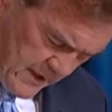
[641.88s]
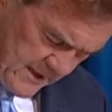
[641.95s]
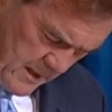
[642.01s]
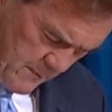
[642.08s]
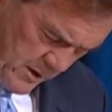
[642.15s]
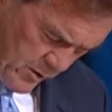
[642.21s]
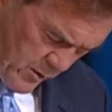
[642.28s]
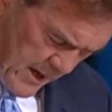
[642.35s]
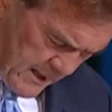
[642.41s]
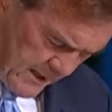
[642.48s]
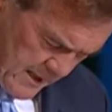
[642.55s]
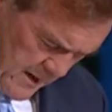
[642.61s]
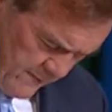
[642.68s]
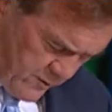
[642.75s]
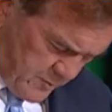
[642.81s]
democratic
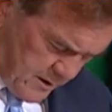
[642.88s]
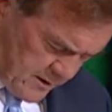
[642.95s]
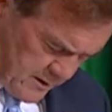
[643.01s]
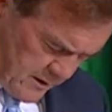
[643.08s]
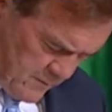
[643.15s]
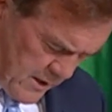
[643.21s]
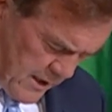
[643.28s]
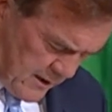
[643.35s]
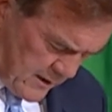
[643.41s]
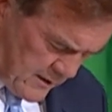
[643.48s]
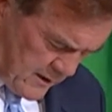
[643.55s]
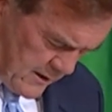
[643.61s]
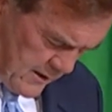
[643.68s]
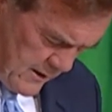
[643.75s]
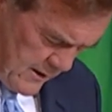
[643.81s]
government
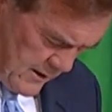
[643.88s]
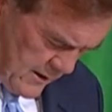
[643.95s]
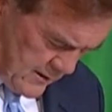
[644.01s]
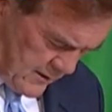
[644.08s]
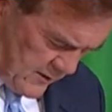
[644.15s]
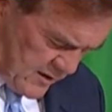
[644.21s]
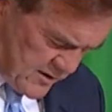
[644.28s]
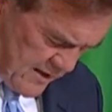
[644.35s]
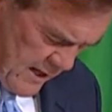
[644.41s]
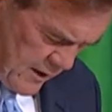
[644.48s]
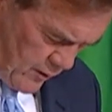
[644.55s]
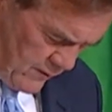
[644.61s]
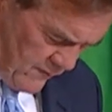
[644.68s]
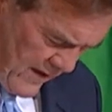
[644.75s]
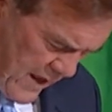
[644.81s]
committed to the
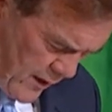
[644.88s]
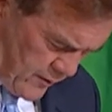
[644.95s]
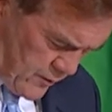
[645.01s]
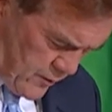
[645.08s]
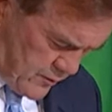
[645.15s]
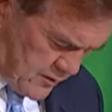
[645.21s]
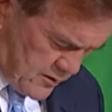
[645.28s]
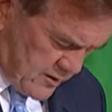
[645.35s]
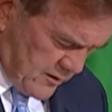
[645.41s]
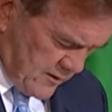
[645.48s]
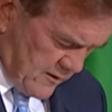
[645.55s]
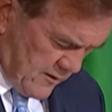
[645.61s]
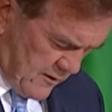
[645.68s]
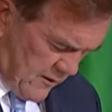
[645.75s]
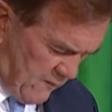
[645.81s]
sacred values
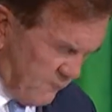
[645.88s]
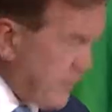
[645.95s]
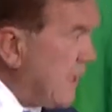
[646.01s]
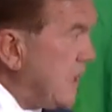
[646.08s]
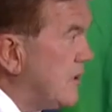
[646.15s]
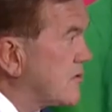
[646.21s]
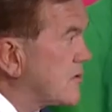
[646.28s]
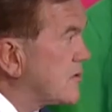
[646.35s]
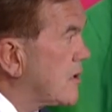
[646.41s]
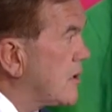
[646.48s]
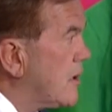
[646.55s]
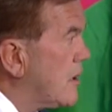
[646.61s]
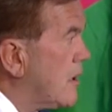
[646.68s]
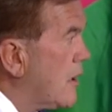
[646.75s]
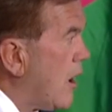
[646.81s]
of peace,
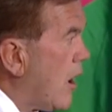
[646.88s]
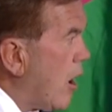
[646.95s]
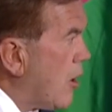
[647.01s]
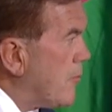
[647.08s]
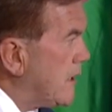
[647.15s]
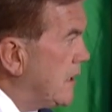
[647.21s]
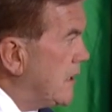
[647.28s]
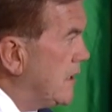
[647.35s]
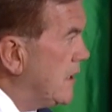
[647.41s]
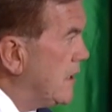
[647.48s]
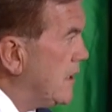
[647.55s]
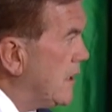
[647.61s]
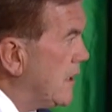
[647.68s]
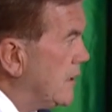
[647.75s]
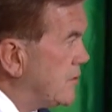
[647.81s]
harmony,
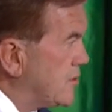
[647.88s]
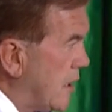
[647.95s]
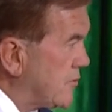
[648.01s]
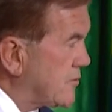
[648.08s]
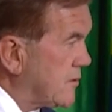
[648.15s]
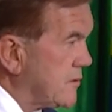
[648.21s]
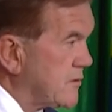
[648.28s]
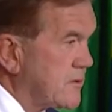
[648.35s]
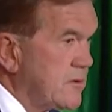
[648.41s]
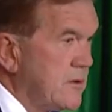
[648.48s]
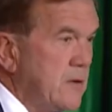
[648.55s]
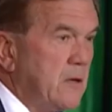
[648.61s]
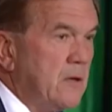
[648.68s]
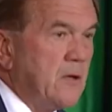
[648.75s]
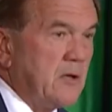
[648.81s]
and justice.
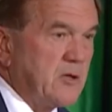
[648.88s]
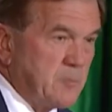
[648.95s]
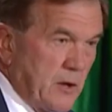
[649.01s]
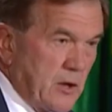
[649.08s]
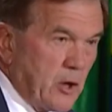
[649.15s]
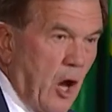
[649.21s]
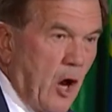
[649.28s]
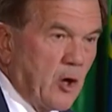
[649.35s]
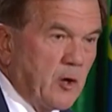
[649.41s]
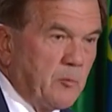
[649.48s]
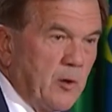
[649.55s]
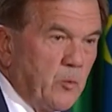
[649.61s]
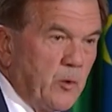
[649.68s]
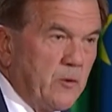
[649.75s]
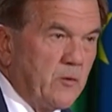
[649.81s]
It's been an honor to
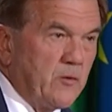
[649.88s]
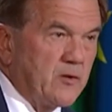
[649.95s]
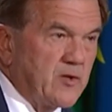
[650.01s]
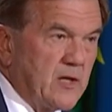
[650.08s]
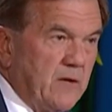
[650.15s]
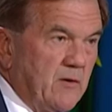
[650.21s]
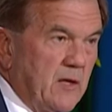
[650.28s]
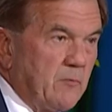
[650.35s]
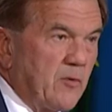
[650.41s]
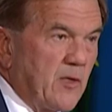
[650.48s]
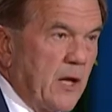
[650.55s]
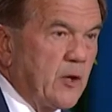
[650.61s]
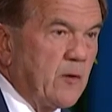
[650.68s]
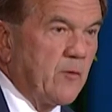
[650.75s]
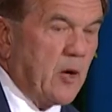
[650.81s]
be with you this evening.
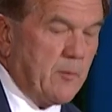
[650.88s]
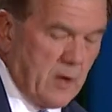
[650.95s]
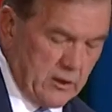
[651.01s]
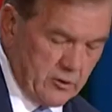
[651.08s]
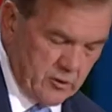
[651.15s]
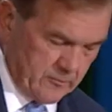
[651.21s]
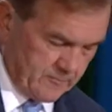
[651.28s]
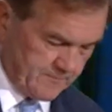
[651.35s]
Thank you very much.